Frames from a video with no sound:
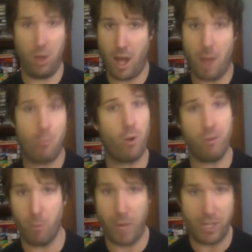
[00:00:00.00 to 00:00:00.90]
lot more
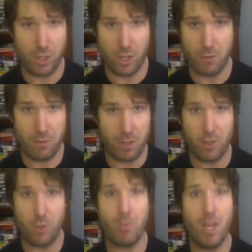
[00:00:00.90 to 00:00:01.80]
information on the
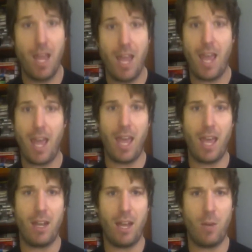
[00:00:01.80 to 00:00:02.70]
film
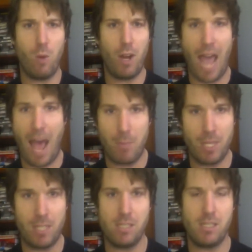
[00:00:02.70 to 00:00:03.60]
and and what
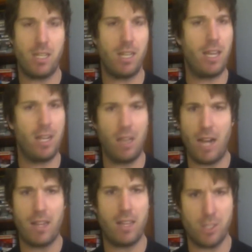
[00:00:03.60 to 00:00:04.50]
happens and, uh, and a
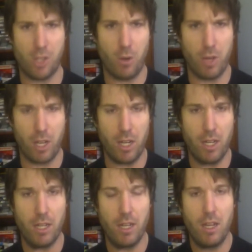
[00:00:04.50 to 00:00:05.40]
lot of things going
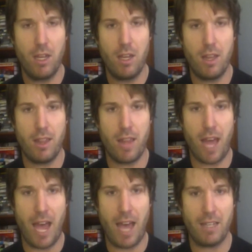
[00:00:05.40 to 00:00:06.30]
on
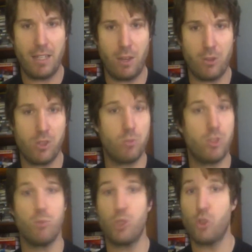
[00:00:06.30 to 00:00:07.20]
that you know some
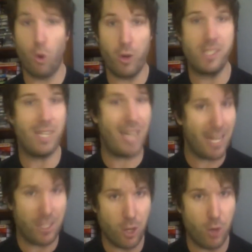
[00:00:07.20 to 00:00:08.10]
some stories and
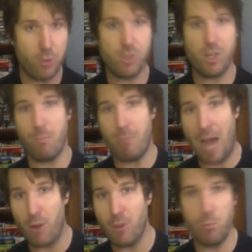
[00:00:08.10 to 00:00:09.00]
anecdotes
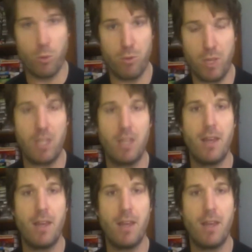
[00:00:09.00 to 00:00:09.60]
about the movie